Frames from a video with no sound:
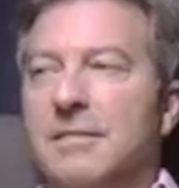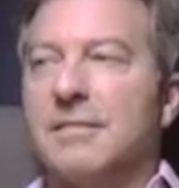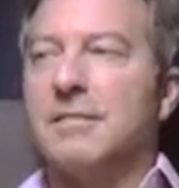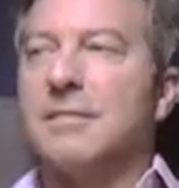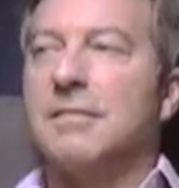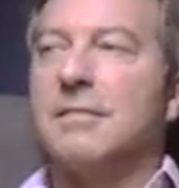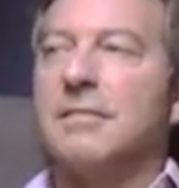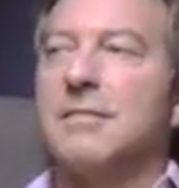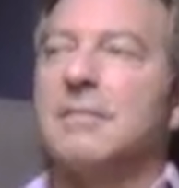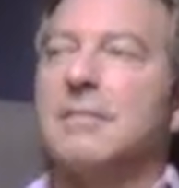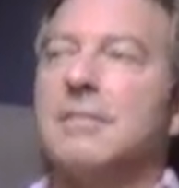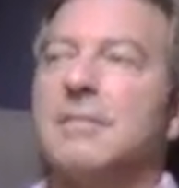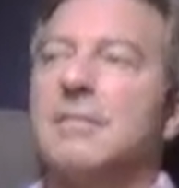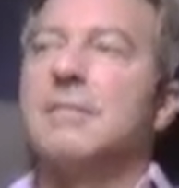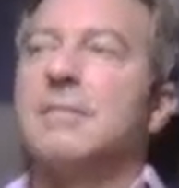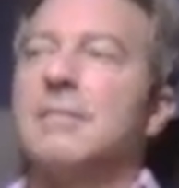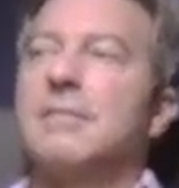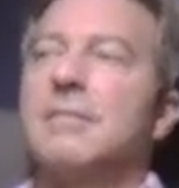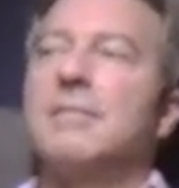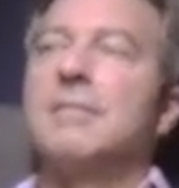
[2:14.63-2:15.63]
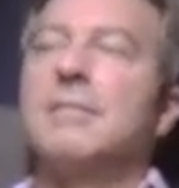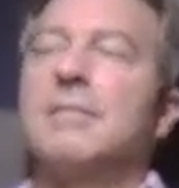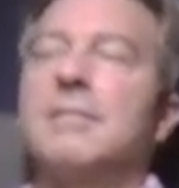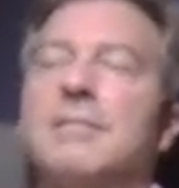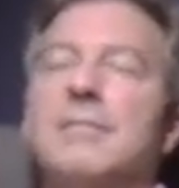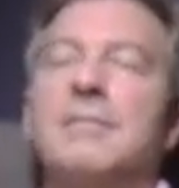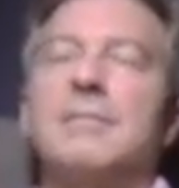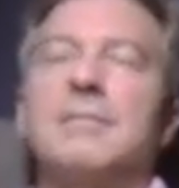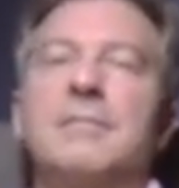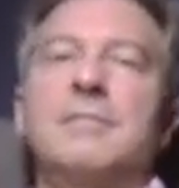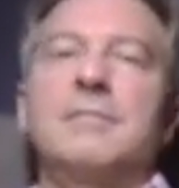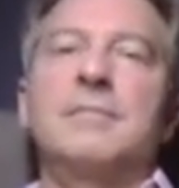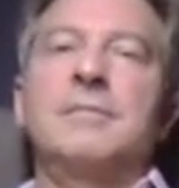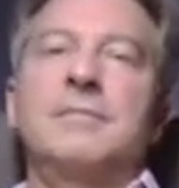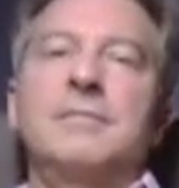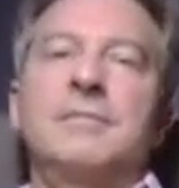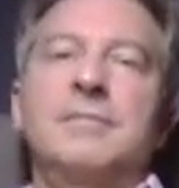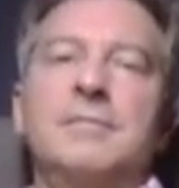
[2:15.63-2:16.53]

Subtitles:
Nothing is said.